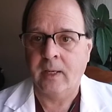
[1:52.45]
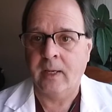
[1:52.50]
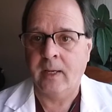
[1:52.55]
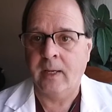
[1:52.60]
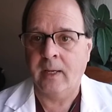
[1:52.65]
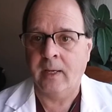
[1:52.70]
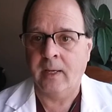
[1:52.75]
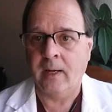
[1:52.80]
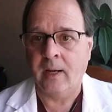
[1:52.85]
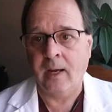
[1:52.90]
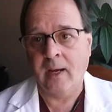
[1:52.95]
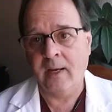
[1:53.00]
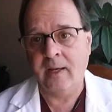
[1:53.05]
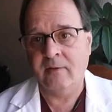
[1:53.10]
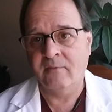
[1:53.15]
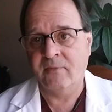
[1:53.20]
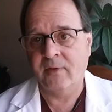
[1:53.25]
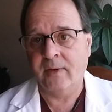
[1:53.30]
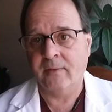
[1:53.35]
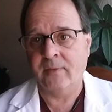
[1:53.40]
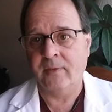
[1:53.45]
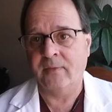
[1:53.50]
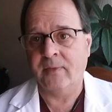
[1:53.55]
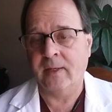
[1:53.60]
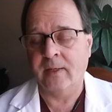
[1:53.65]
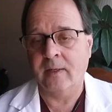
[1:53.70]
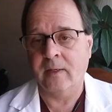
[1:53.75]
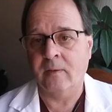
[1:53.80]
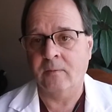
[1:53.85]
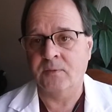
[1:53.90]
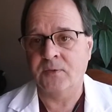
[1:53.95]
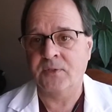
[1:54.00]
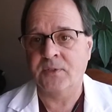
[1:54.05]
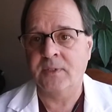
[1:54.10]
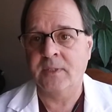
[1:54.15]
And I have found that that helps